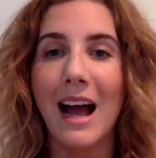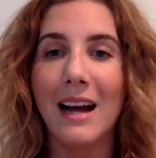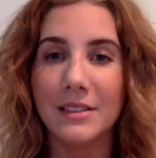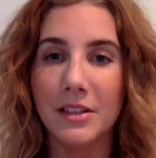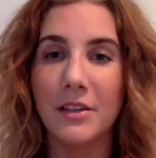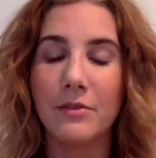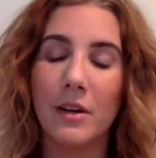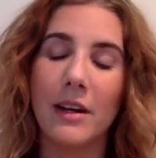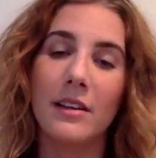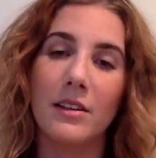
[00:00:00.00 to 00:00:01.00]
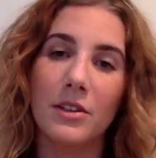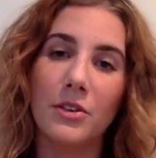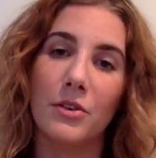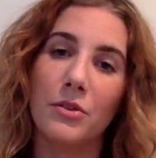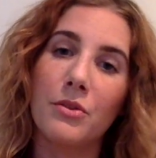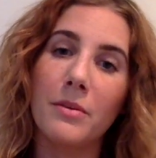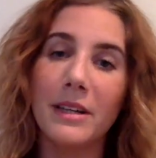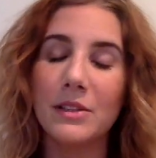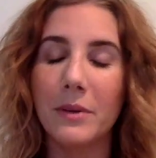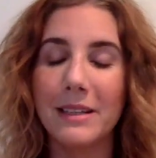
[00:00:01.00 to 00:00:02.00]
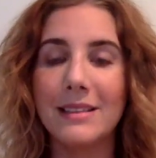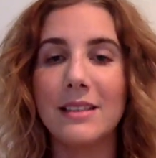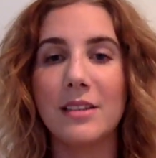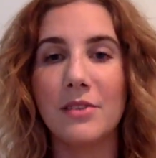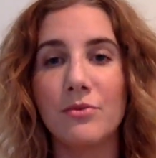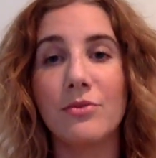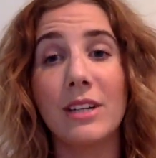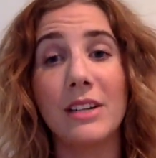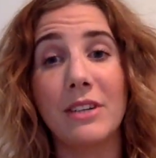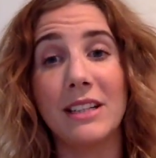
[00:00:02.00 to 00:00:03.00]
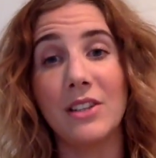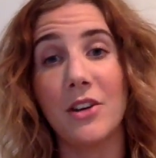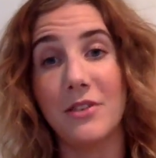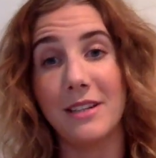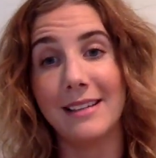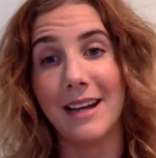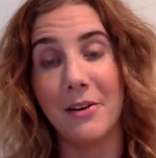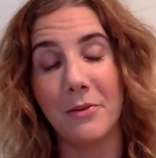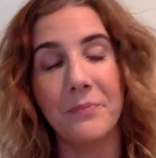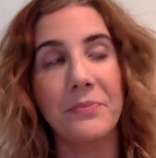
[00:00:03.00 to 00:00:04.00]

as I've like got through my 20s, I've really, really toned it down.